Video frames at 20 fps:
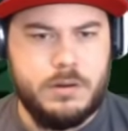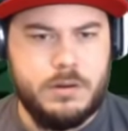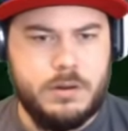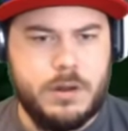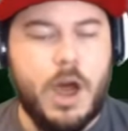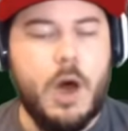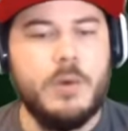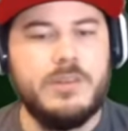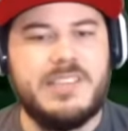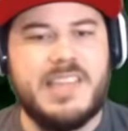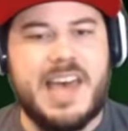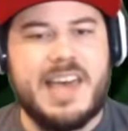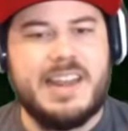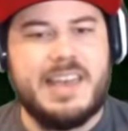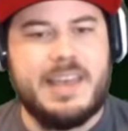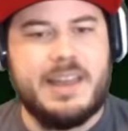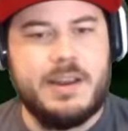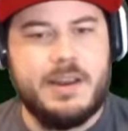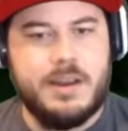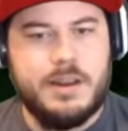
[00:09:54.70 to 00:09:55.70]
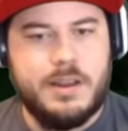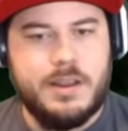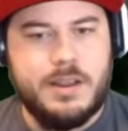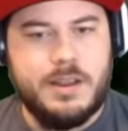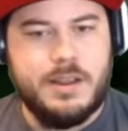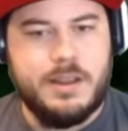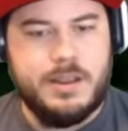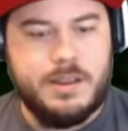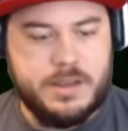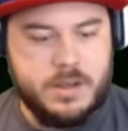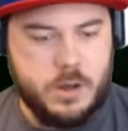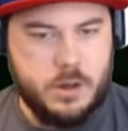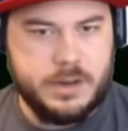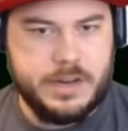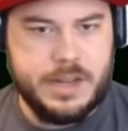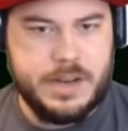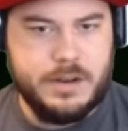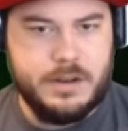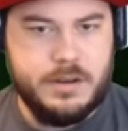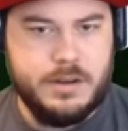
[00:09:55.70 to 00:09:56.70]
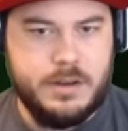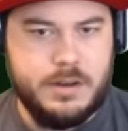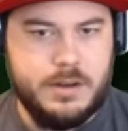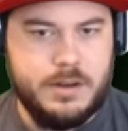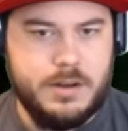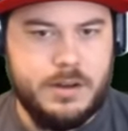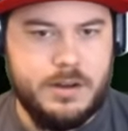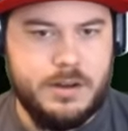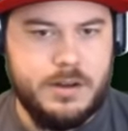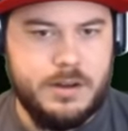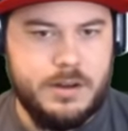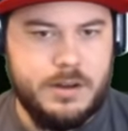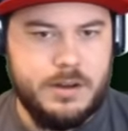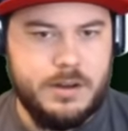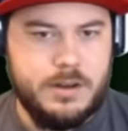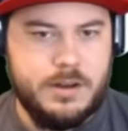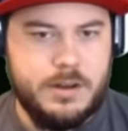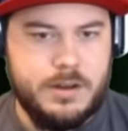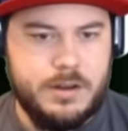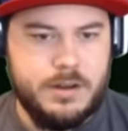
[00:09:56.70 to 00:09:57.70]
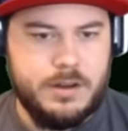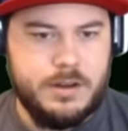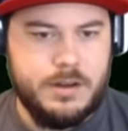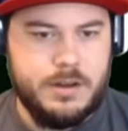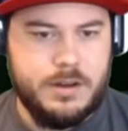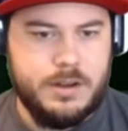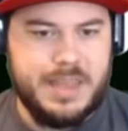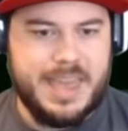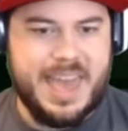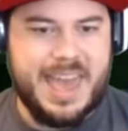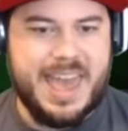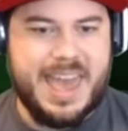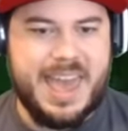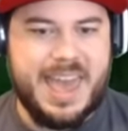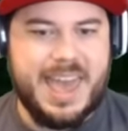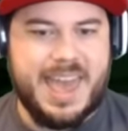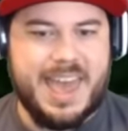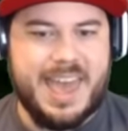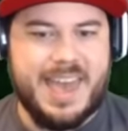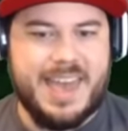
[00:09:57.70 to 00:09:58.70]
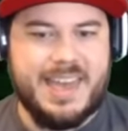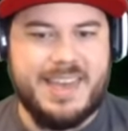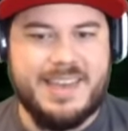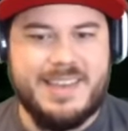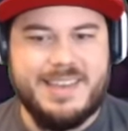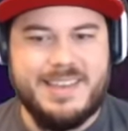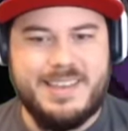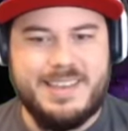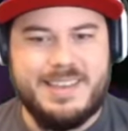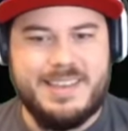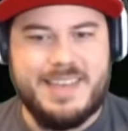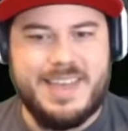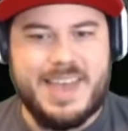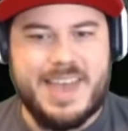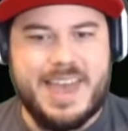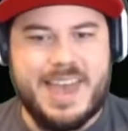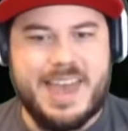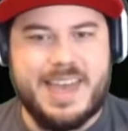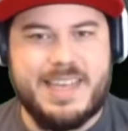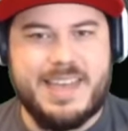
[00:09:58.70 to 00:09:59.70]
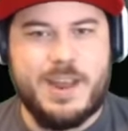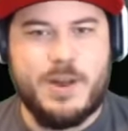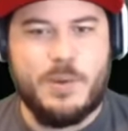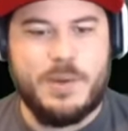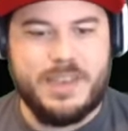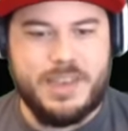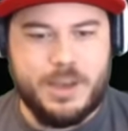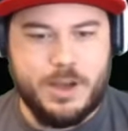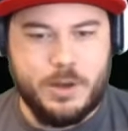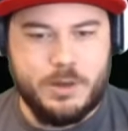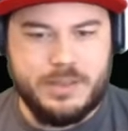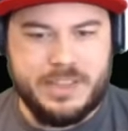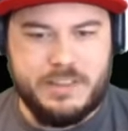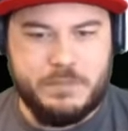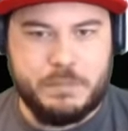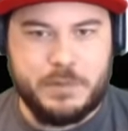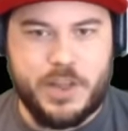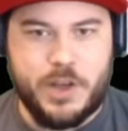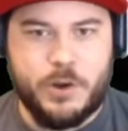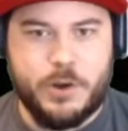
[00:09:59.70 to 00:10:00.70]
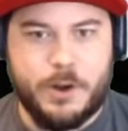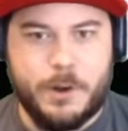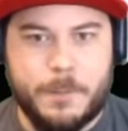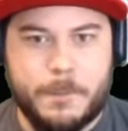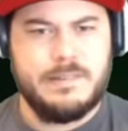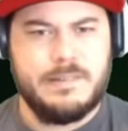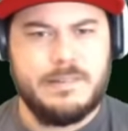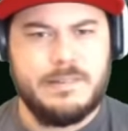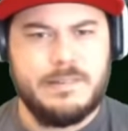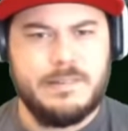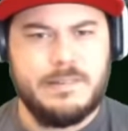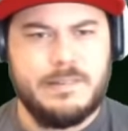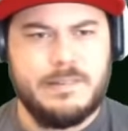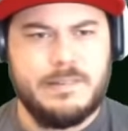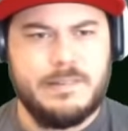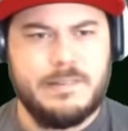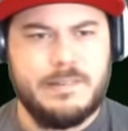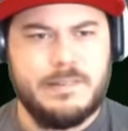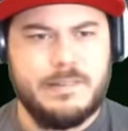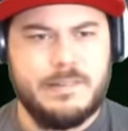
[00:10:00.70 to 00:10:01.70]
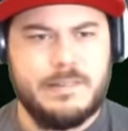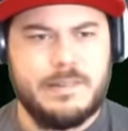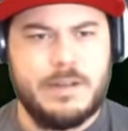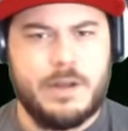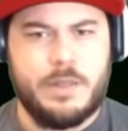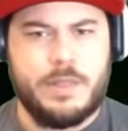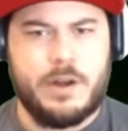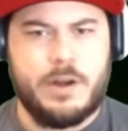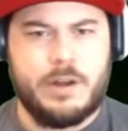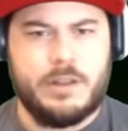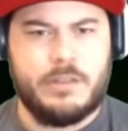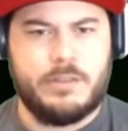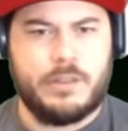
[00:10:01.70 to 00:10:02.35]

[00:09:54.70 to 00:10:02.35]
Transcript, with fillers: Oh, is that it? Hold on. Yeah. Yeah, there we go. Leaf blower. Oh, there it is.